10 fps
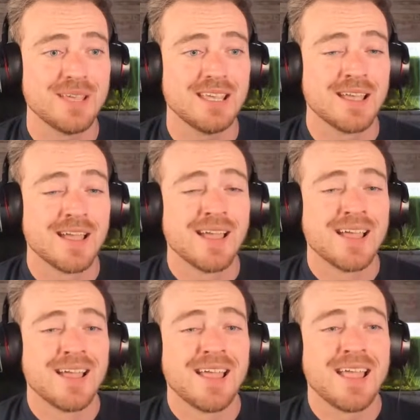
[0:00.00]
me
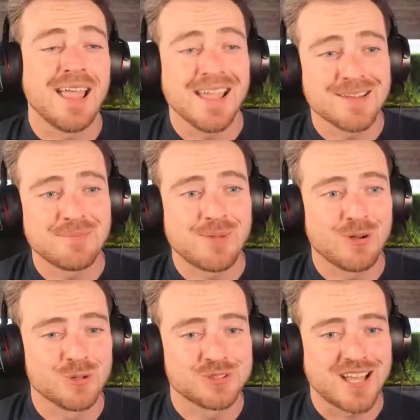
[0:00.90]
and
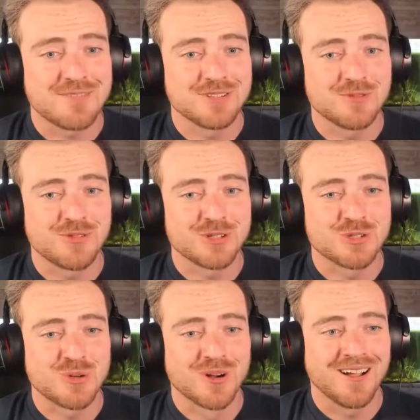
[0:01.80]
my whole staff at the
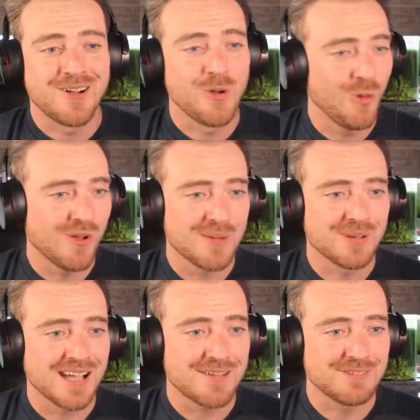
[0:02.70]
fish store a whole
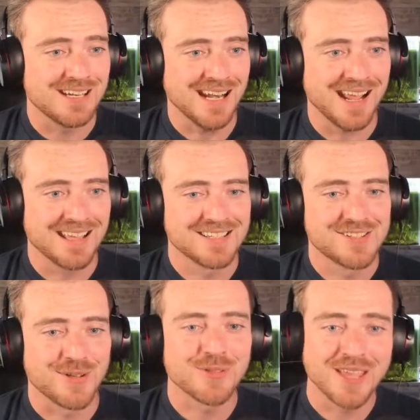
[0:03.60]
cup of coffee today.
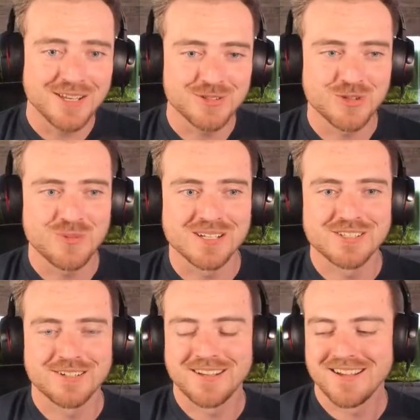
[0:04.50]
So thank you so
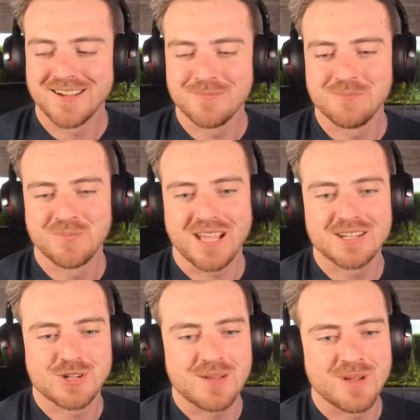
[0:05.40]
much.
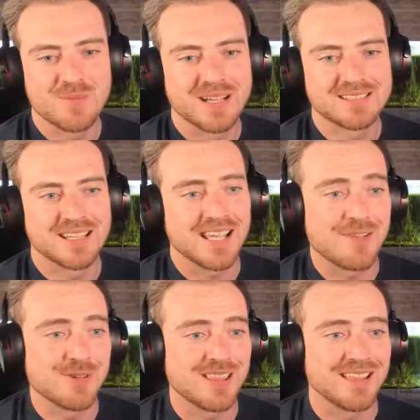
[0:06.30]
I try my best. Like,
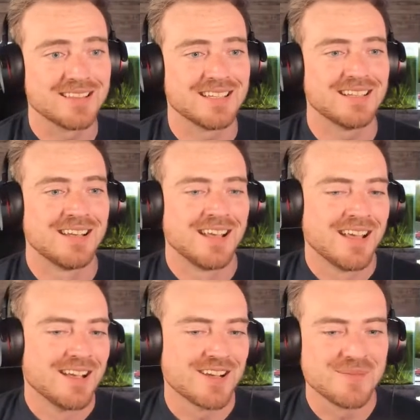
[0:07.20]
everything that
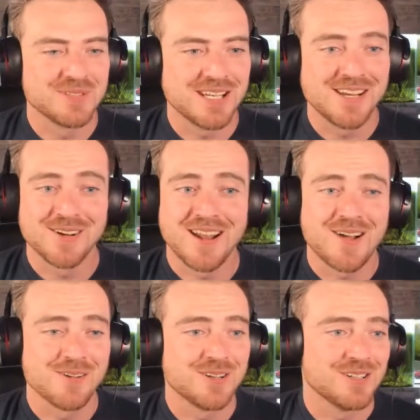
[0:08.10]
comes in here
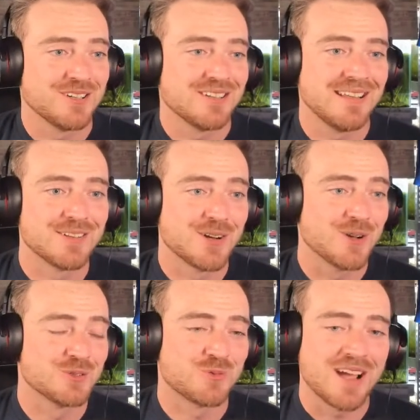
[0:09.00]
now, it either
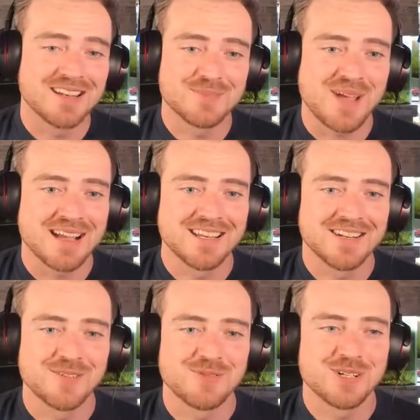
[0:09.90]
goes right back
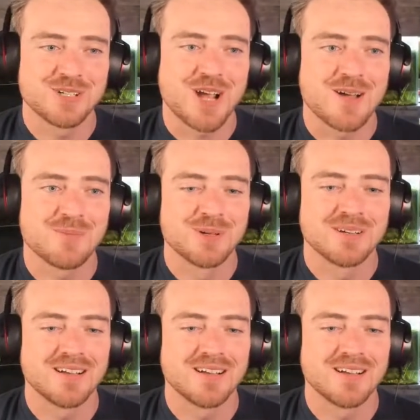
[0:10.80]
into the fish shop,